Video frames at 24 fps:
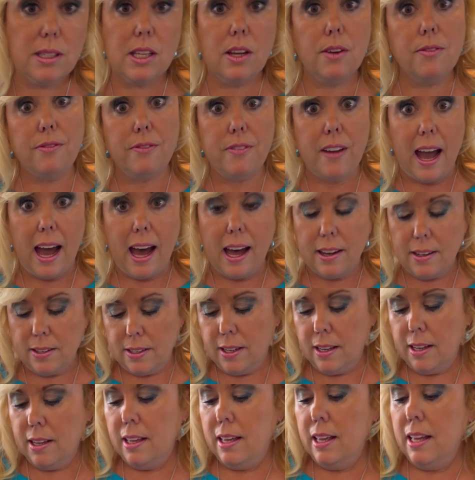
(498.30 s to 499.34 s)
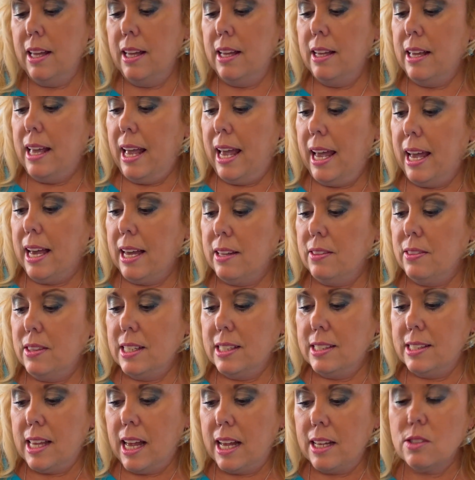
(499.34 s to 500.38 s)
of fat. And
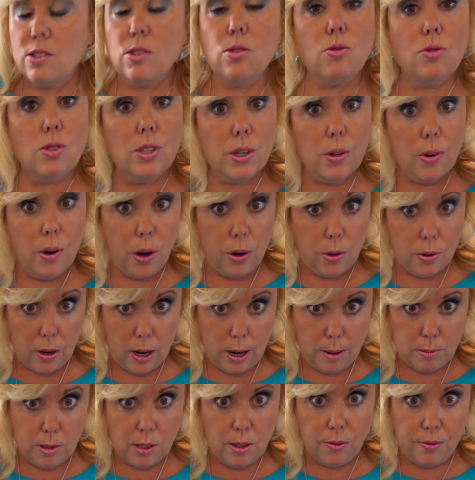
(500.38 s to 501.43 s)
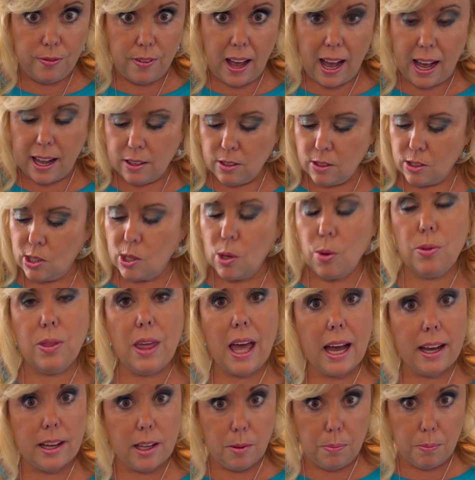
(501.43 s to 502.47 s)
this has 0 grams of fat, so
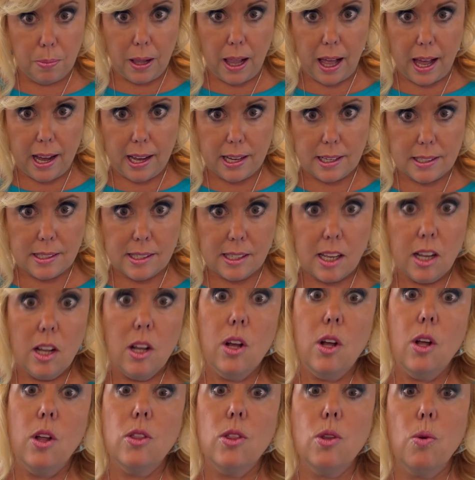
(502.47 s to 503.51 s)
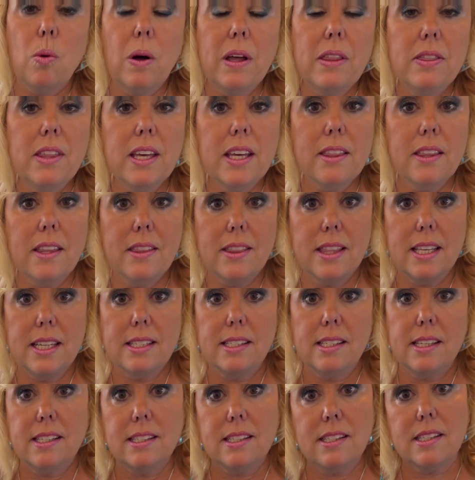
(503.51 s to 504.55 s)
that complies. The one thing that this
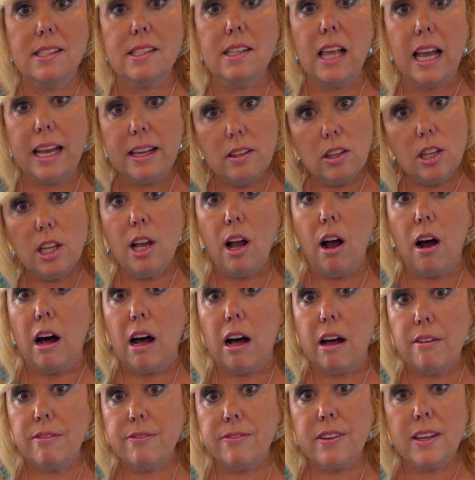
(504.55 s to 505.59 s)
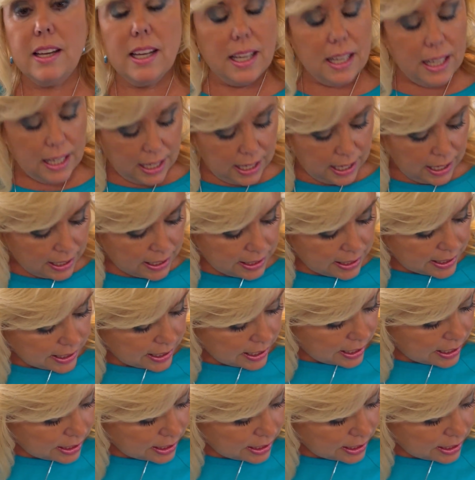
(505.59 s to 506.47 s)
is slightly off is it